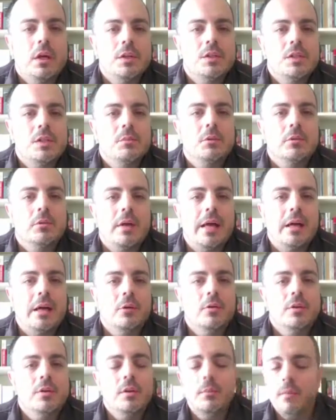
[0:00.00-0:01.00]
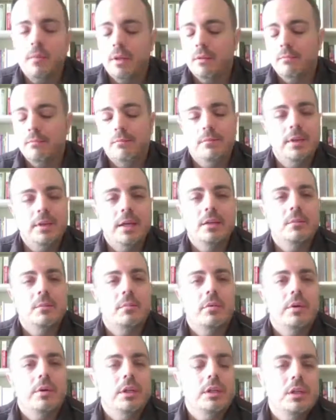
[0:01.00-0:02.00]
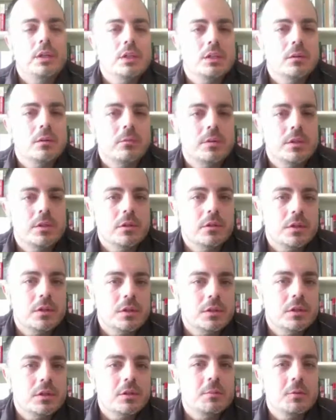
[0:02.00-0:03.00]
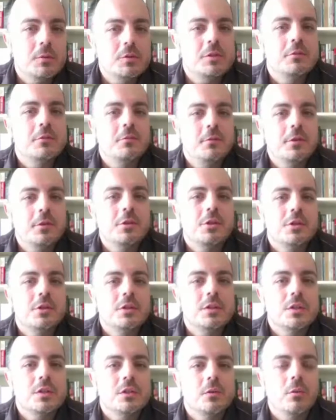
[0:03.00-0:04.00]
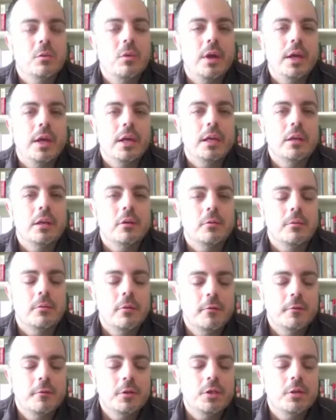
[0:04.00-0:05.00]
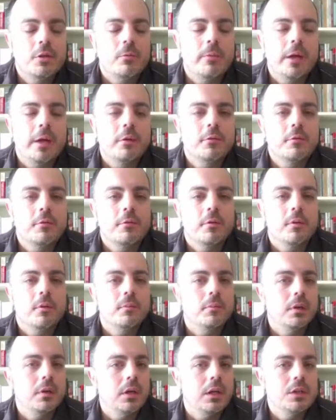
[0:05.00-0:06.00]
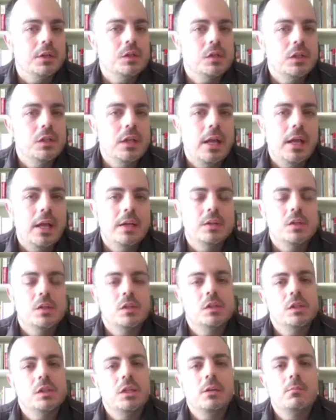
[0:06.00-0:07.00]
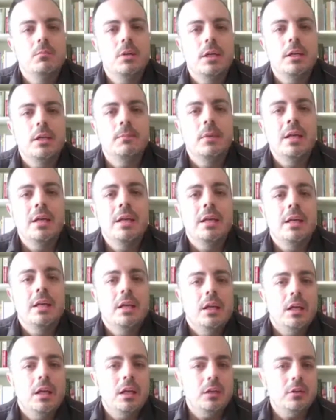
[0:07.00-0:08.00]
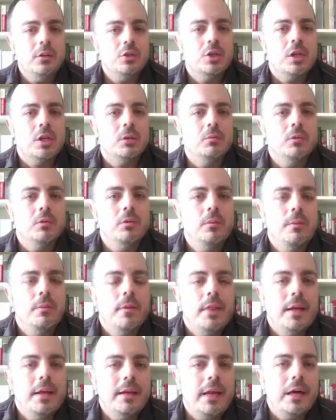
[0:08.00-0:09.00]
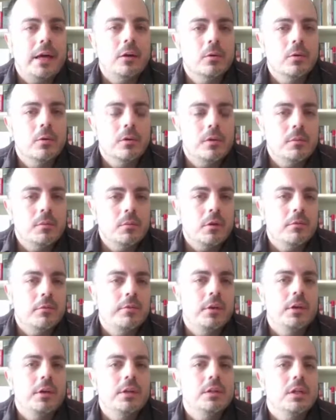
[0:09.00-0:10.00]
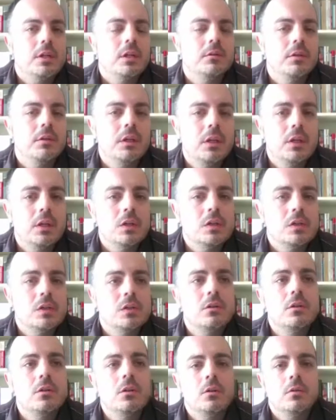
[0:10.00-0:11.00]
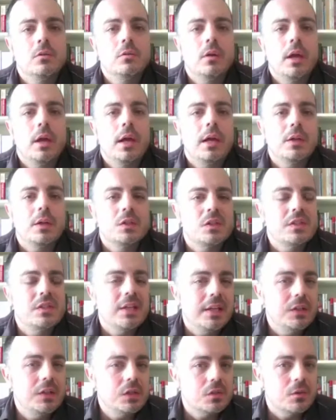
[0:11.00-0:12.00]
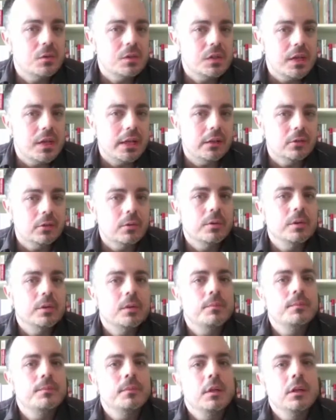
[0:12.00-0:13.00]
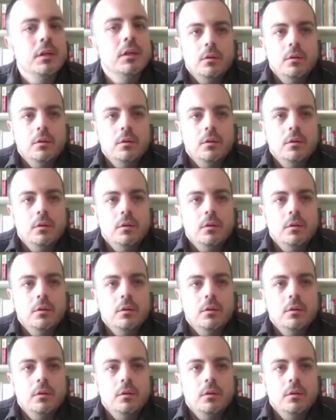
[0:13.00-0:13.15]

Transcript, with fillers: similar algorithm and get a pretty decent result as to the most efficient way or efficient route from city A to city B. In general, that algorithm or a variant of it is known as Dijkstra's algorithm.